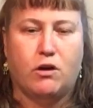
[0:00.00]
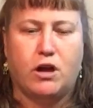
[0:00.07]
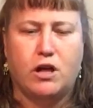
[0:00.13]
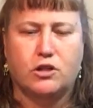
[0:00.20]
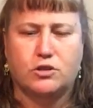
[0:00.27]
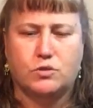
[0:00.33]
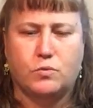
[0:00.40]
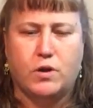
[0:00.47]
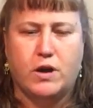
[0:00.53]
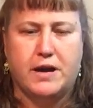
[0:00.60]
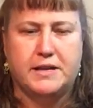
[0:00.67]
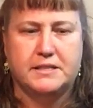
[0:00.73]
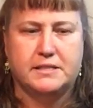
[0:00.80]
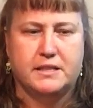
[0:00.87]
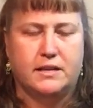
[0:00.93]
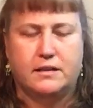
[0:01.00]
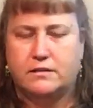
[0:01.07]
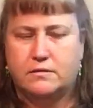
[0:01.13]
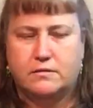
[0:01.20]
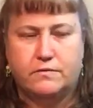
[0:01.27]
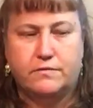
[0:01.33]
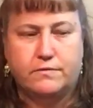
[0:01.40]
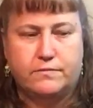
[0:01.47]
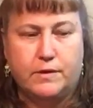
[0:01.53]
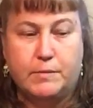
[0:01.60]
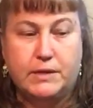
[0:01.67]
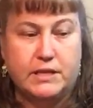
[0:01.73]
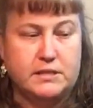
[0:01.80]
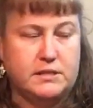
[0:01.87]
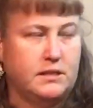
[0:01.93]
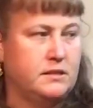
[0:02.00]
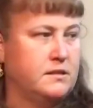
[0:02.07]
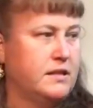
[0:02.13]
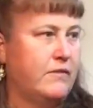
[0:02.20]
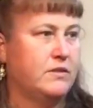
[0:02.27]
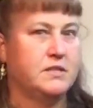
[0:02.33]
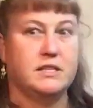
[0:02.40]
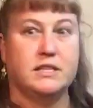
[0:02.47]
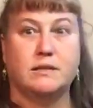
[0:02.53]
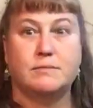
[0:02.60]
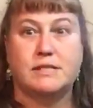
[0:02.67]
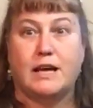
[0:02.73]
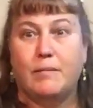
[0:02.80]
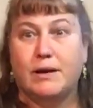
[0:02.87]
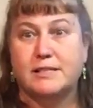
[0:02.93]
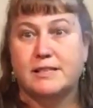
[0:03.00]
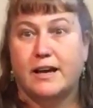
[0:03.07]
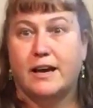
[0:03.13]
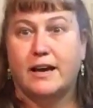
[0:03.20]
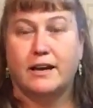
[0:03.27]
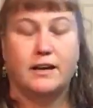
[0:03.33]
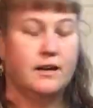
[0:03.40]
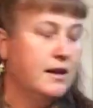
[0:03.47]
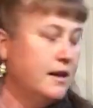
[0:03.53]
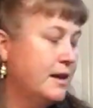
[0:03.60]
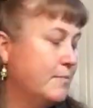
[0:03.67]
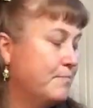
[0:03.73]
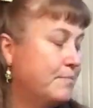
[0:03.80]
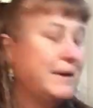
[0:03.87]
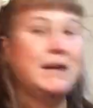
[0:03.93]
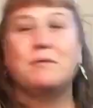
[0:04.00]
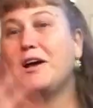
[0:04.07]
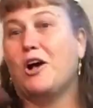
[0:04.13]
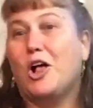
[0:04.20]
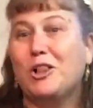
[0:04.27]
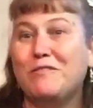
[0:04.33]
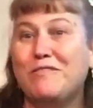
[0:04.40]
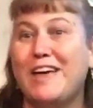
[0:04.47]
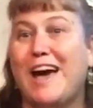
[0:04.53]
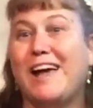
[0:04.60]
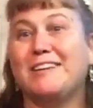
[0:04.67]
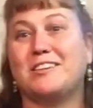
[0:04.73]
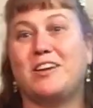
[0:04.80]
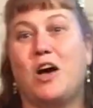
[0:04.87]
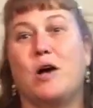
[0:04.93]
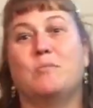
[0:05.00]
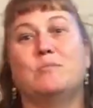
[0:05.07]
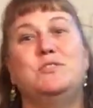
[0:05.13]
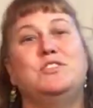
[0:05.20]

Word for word: colors-wise from a distance. I haven't seen them side by side. But anyway, all of that to come